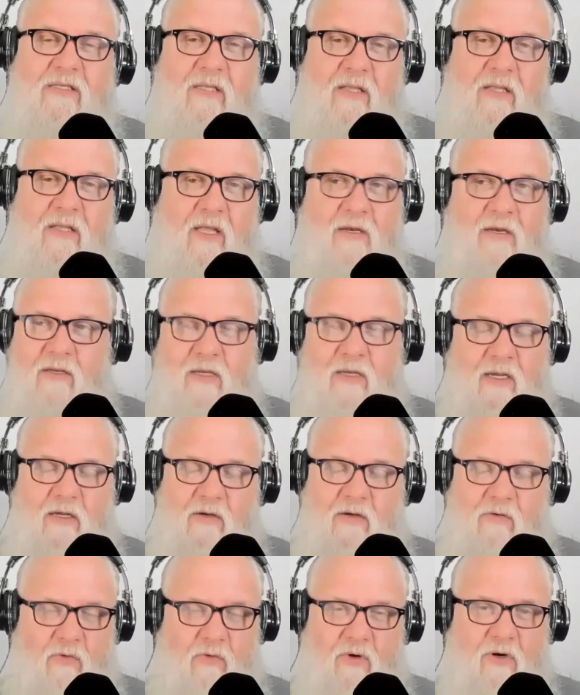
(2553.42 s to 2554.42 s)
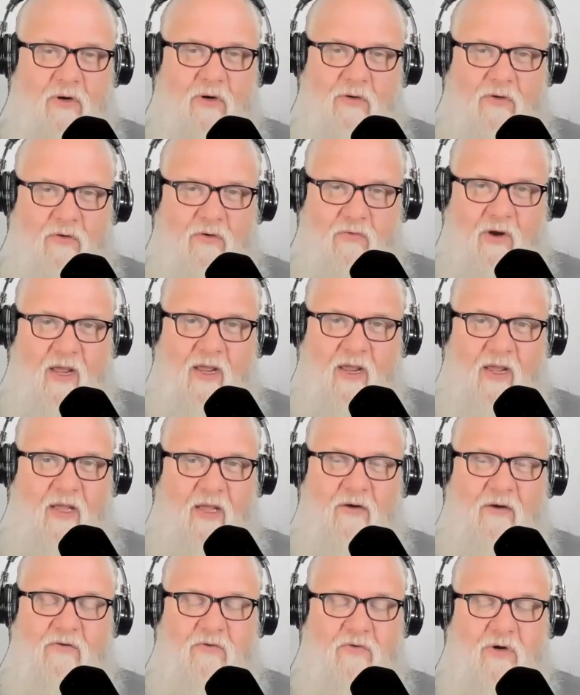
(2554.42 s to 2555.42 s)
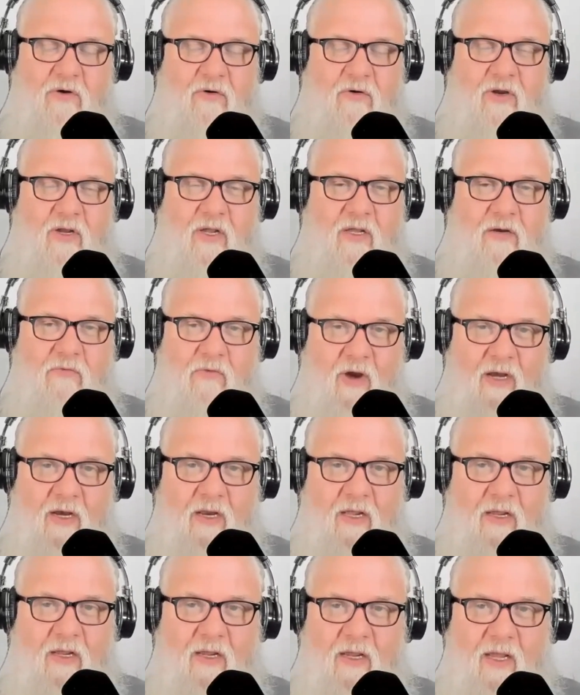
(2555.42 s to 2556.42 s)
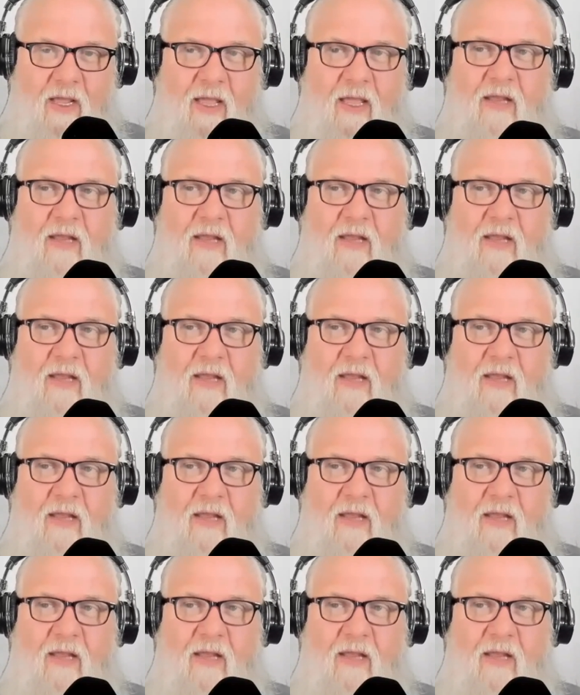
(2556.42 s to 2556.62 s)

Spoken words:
back to London, yeah, gray and dreary and rainy.